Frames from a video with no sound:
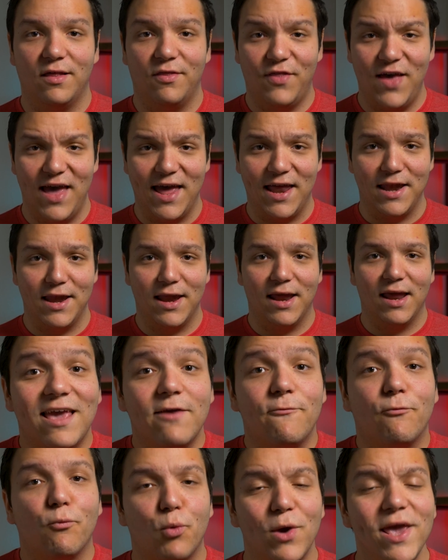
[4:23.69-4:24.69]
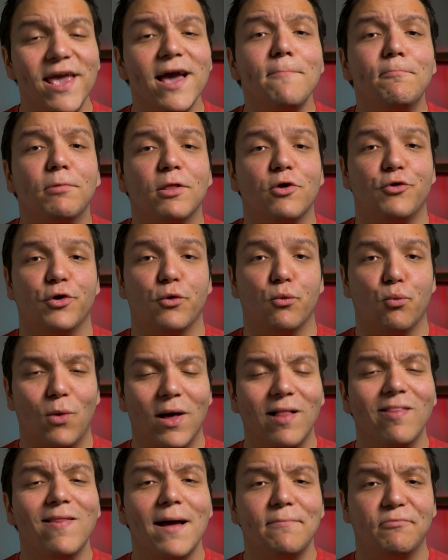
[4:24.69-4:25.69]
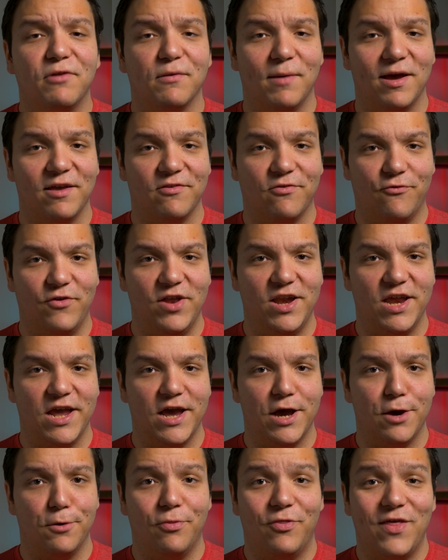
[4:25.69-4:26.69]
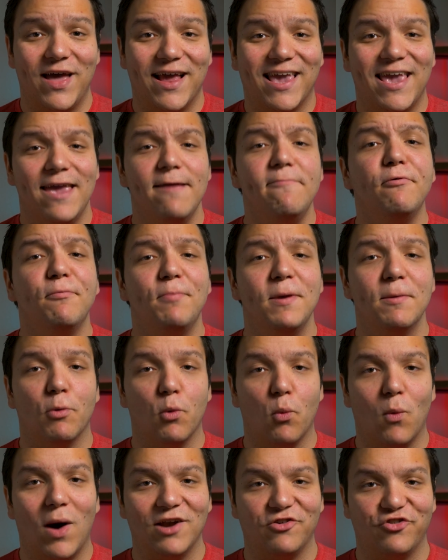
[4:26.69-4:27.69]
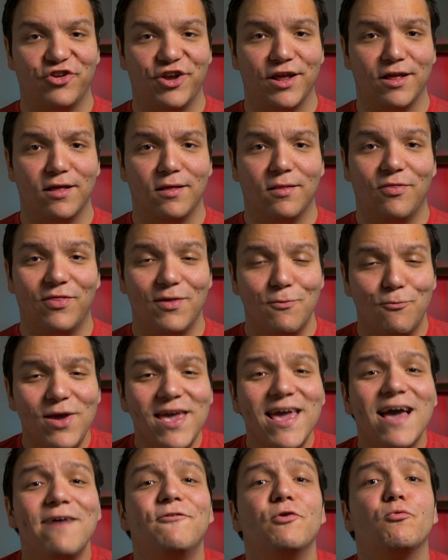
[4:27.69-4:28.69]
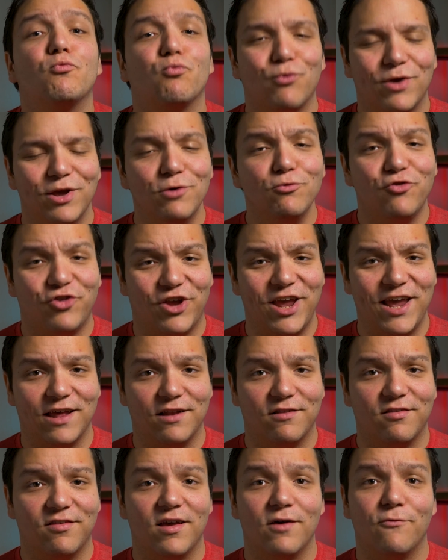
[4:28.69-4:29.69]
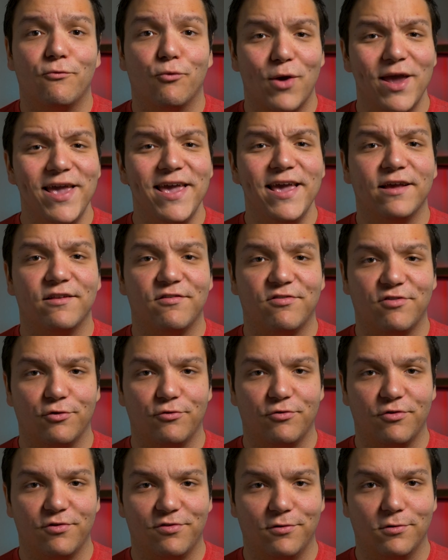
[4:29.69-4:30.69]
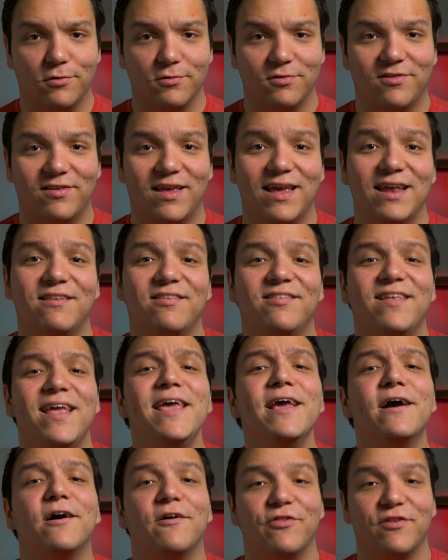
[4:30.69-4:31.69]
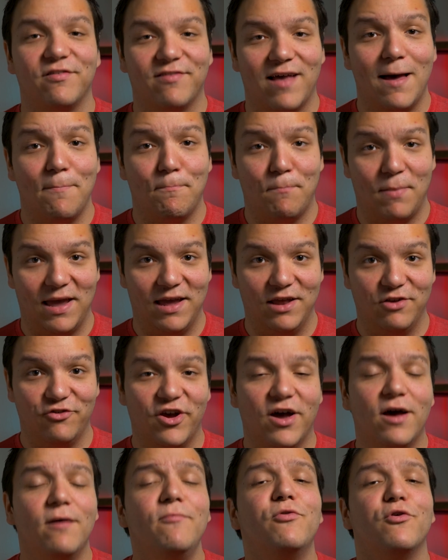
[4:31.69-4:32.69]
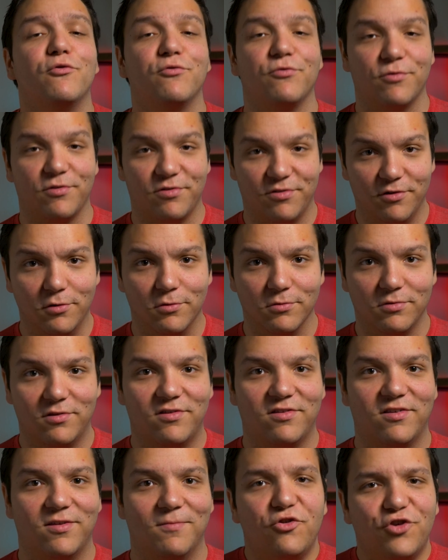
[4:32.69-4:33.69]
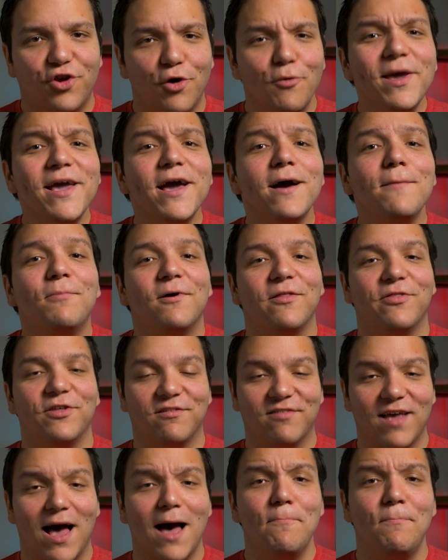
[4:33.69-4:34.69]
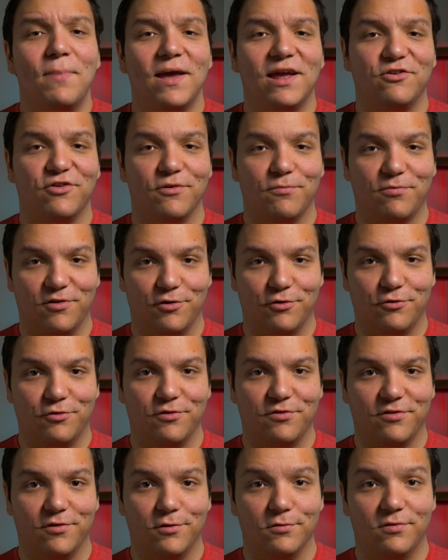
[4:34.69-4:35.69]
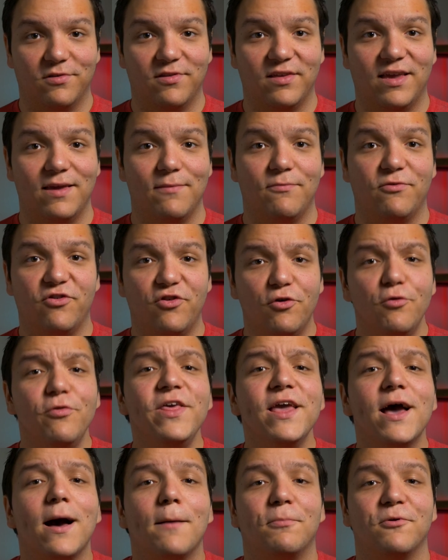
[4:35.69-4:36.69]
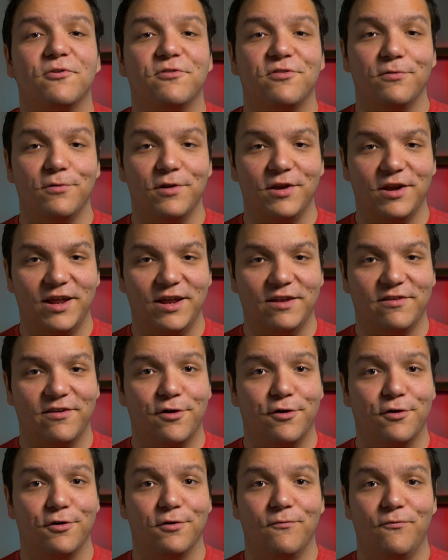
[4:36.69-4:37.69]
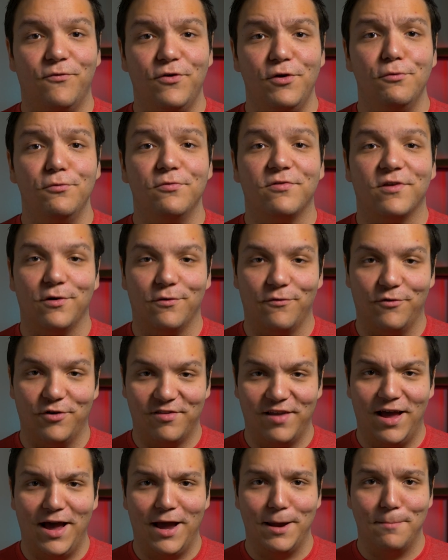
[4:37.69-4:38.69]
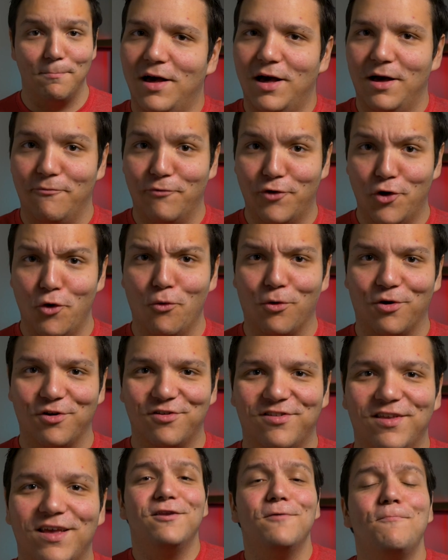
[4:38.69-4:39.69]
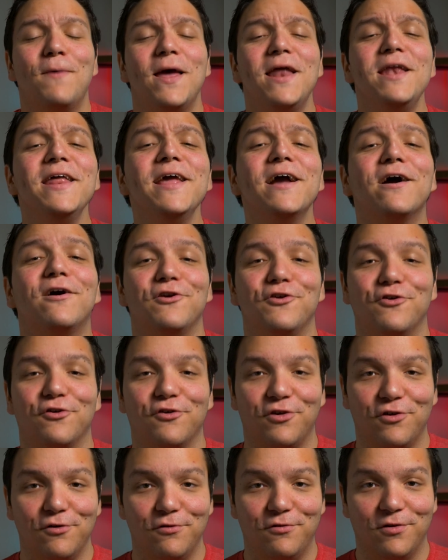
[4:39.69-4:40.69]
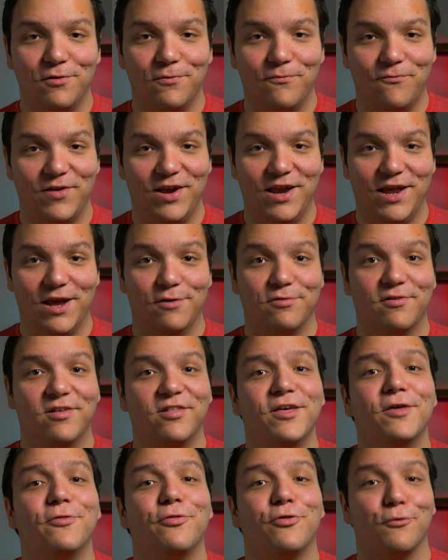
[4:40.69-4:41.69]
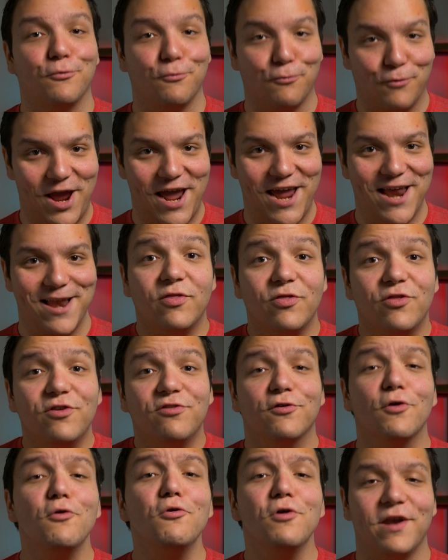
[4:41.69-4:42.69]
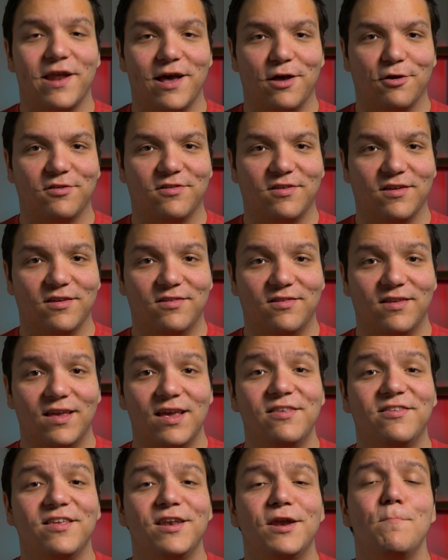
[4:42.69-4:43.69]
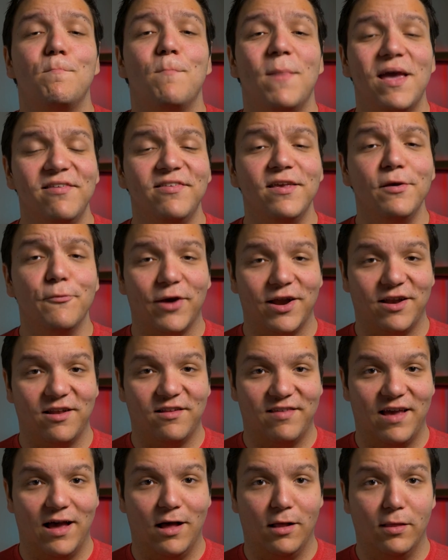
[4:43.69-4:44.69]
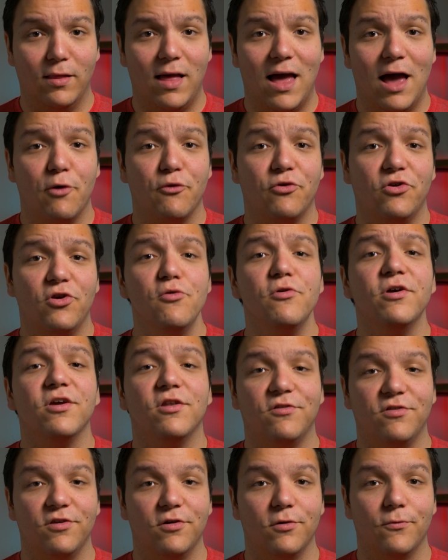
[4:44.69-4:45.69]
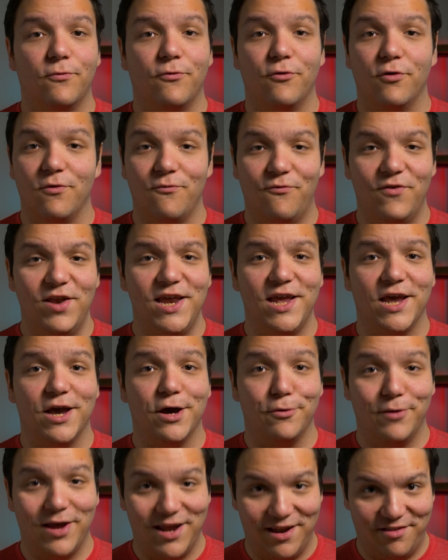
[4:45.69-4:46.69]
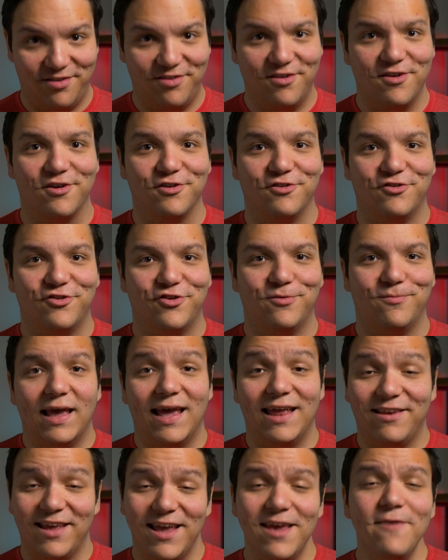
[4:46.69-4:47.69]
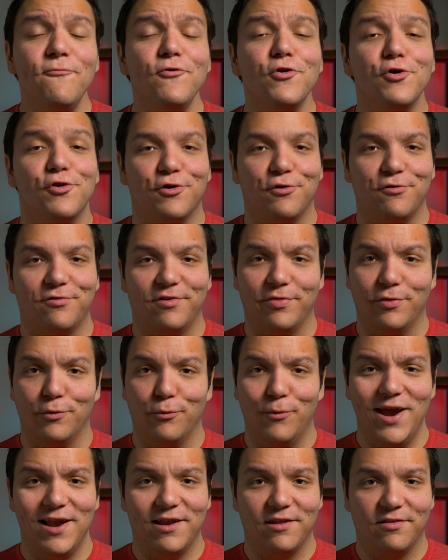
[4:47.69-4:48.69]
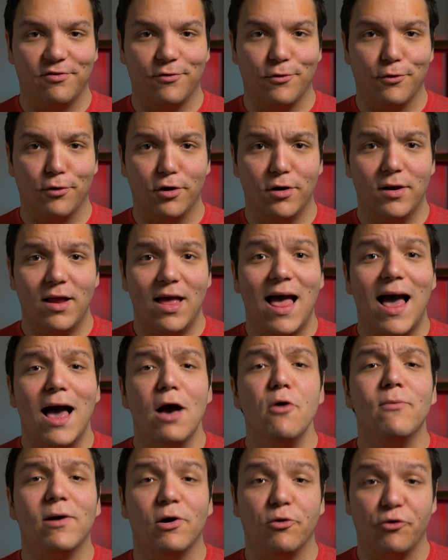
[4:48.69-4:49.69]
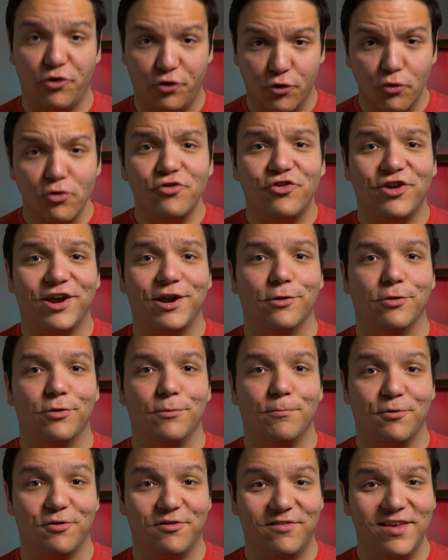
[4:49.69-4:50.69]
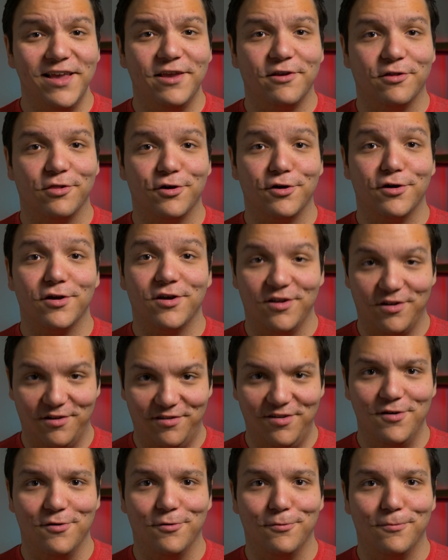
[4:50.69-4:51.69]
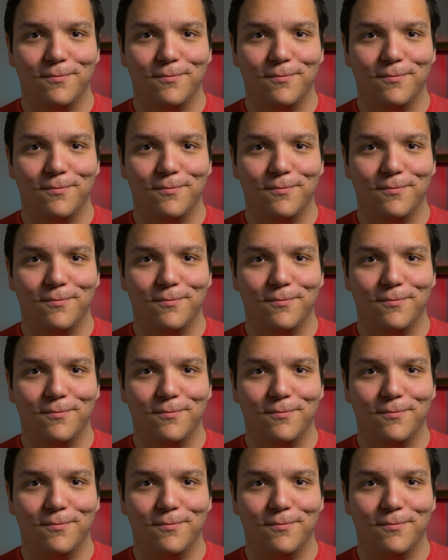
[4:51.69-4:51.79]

Then, if we upload a well-optimized video that keeps people watching, then we have a real chance of ranking in search results and staying on the top page of those results. Showing up on the top page of search results gives you the opportunity to earn views over time, of course, depending on your YouTube video's click-through rate. The score analysis is an amazing way to tell how you could do for a video in search, and if you're using the weighted score, how well your channel in particular could do.